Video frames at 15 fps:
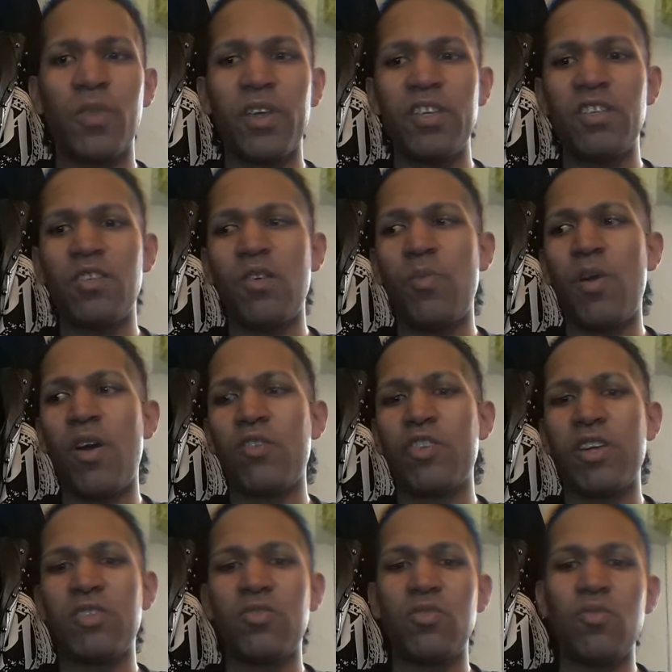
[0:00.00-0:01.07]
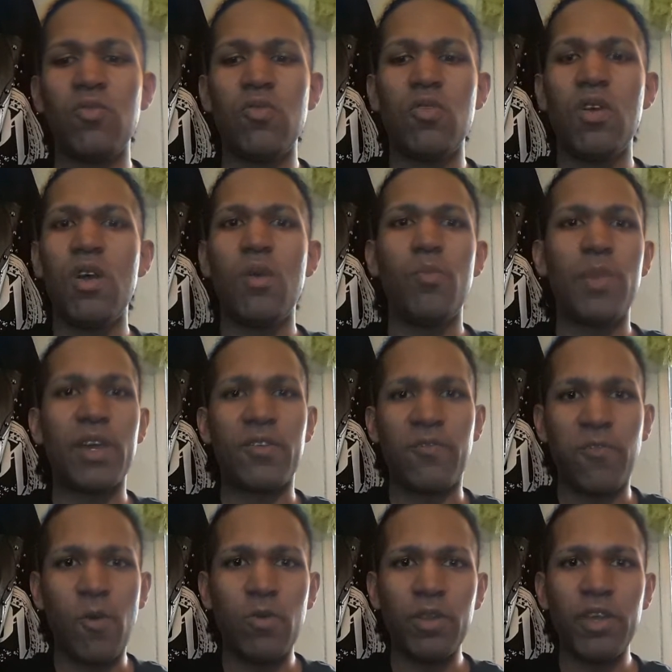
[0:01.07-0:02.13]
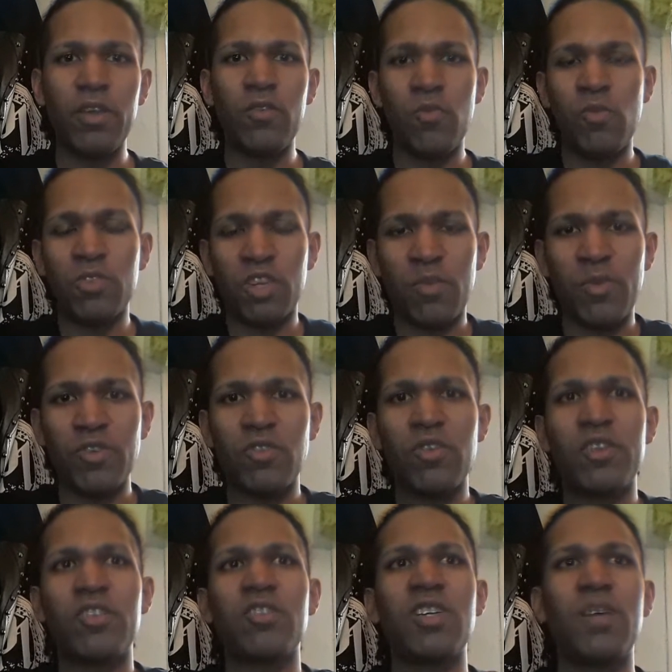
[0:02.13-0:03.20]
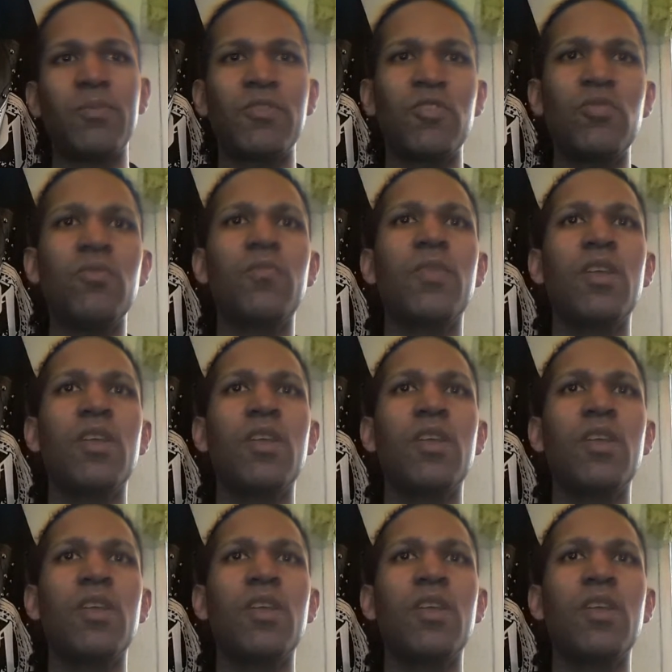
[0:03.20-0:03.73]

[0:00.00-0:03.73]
He's never apologized to Mick Foley, who was the commissioner at the time too.